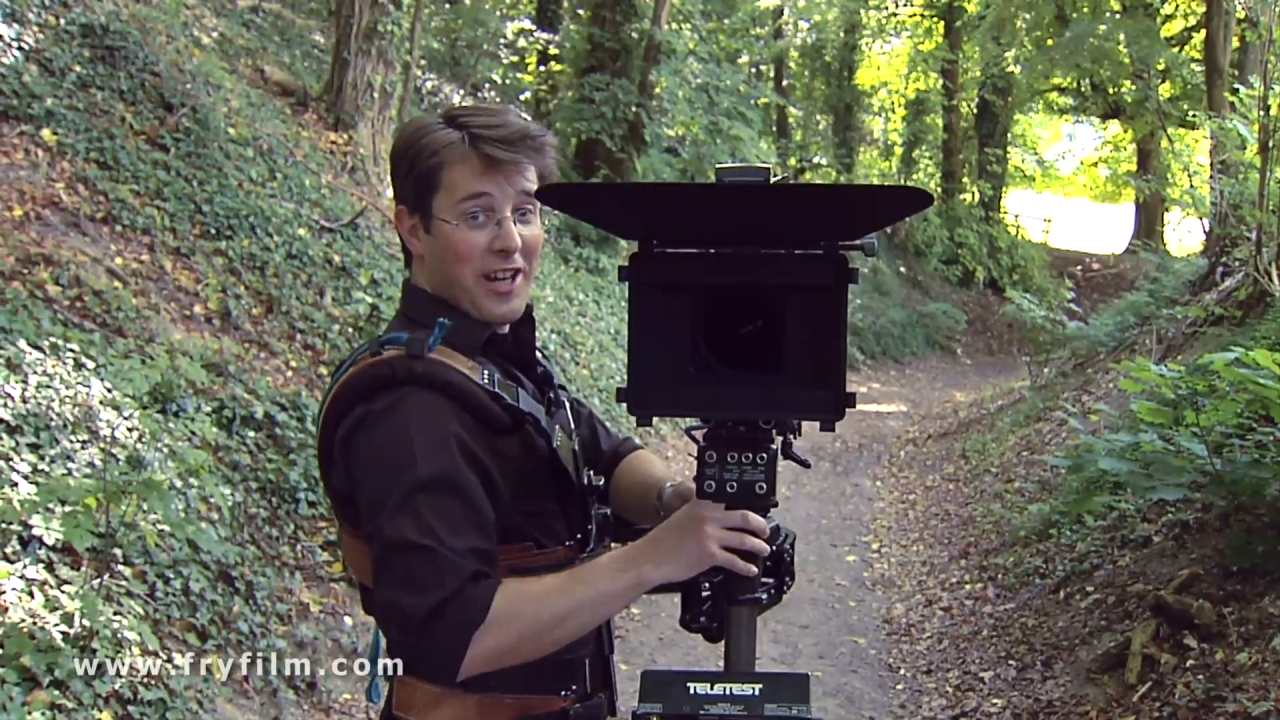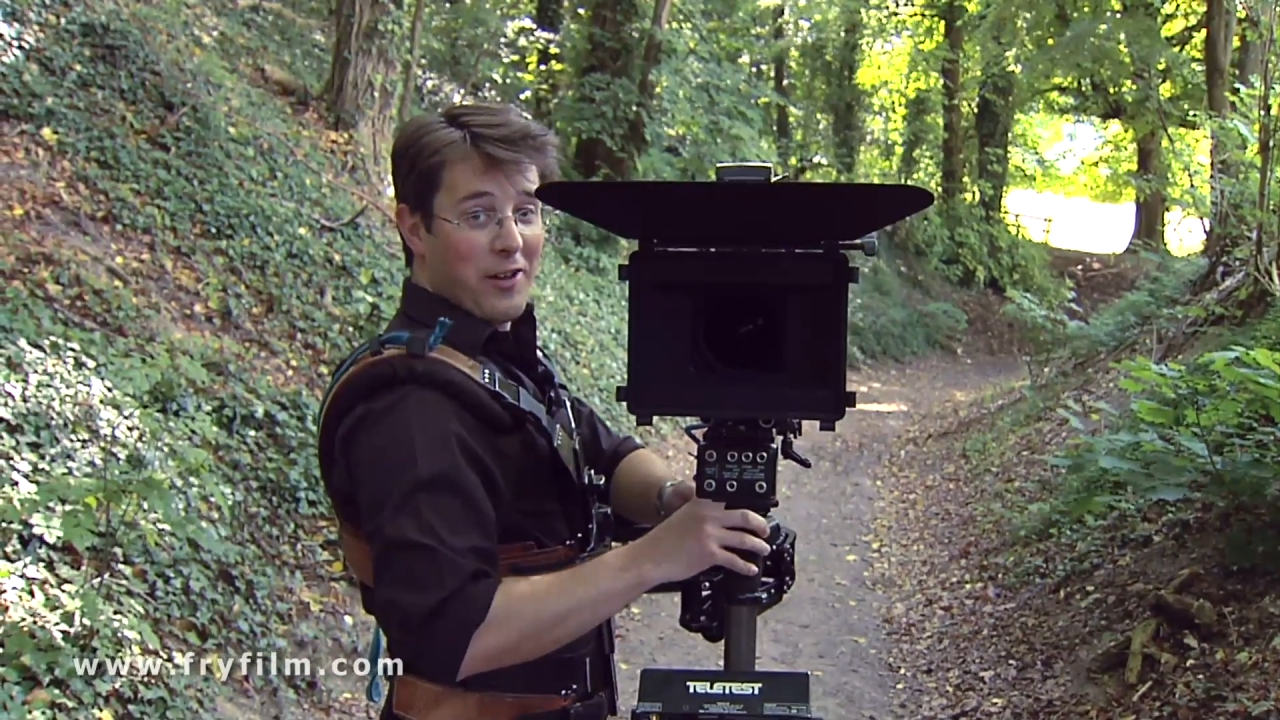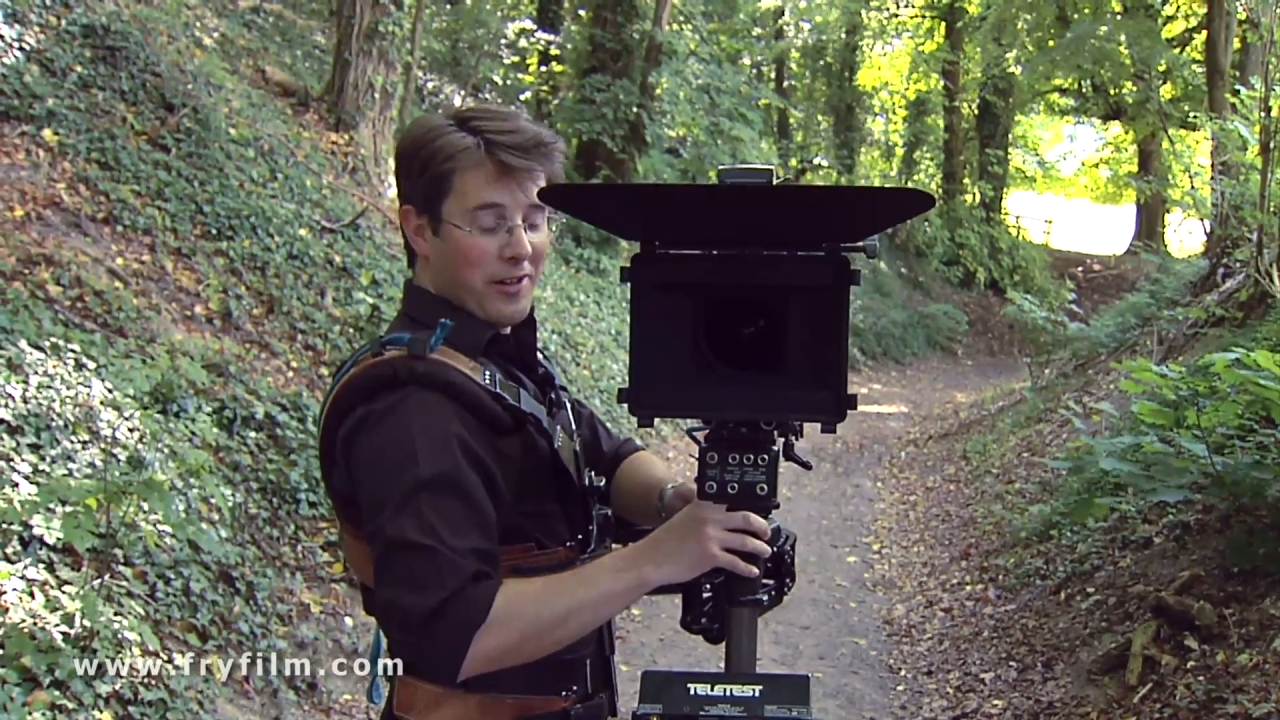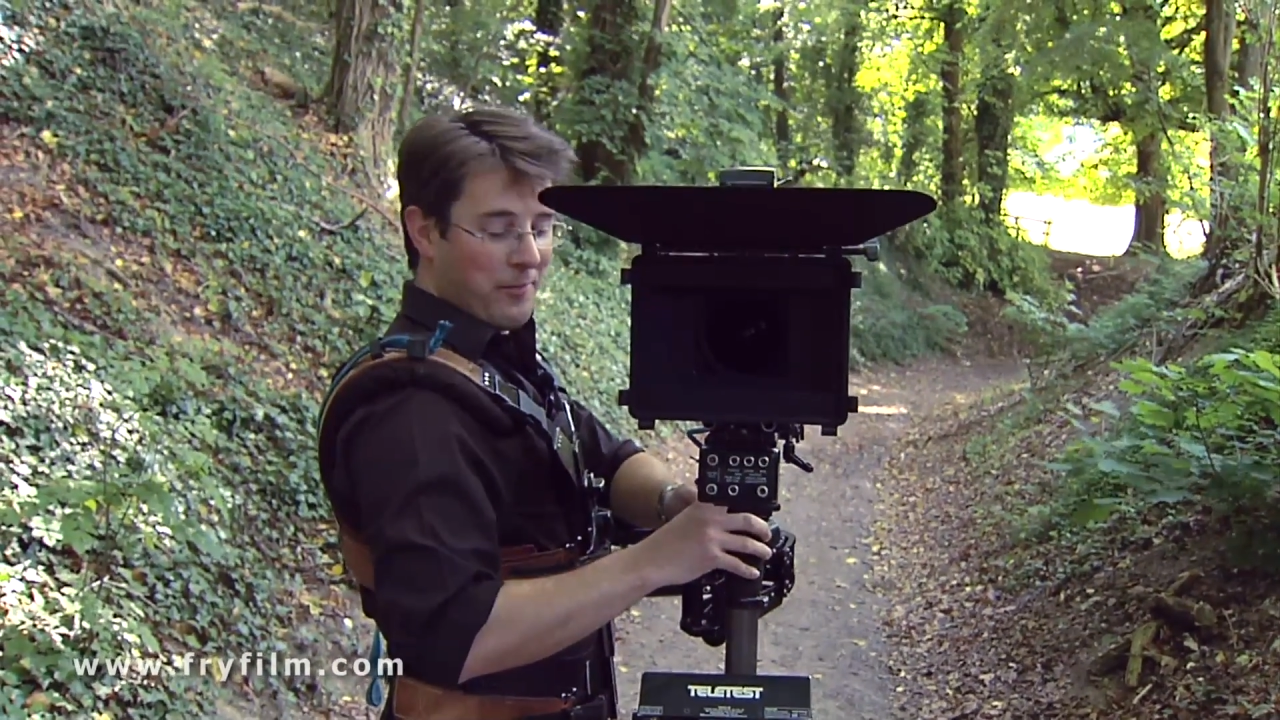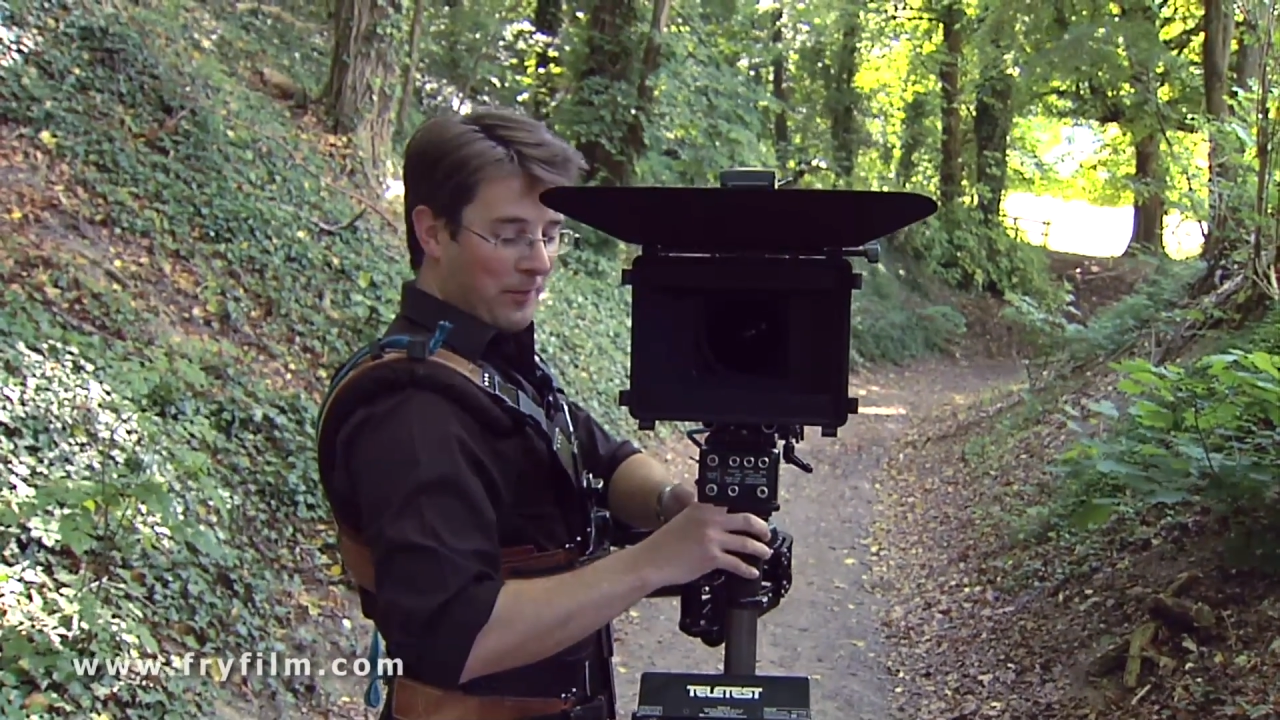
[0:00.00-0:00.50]

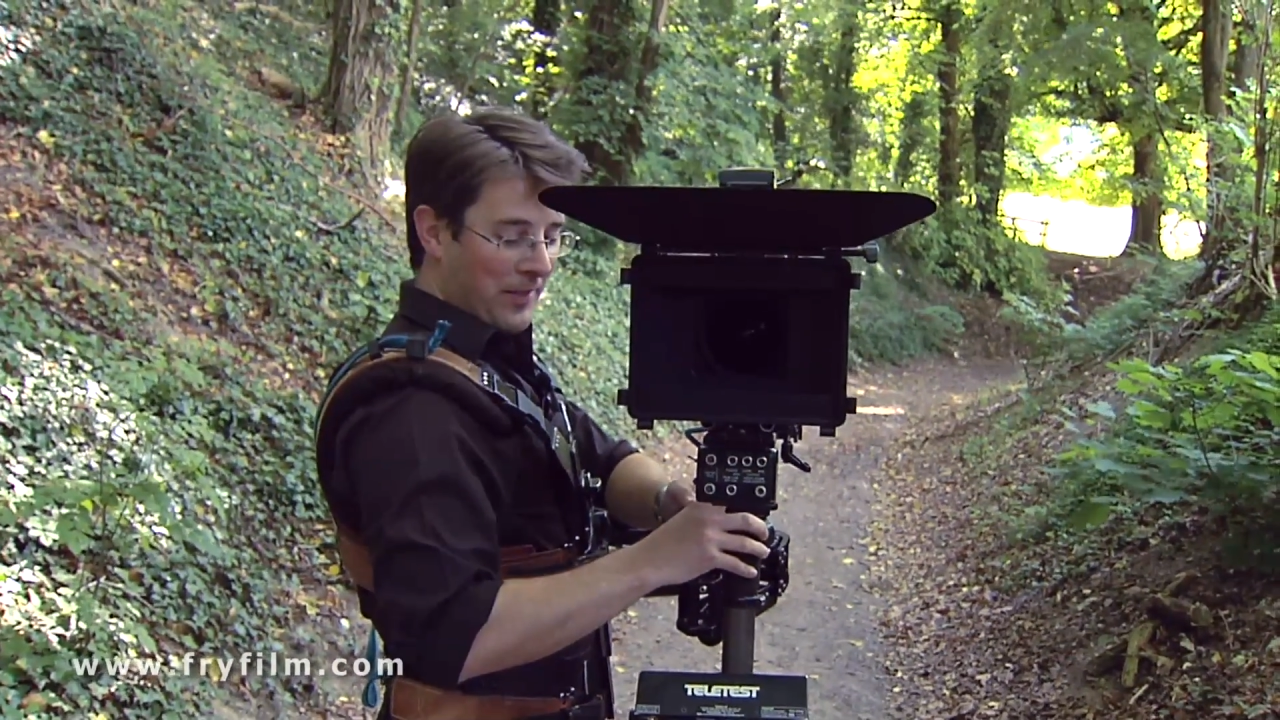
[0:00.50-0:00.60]
area,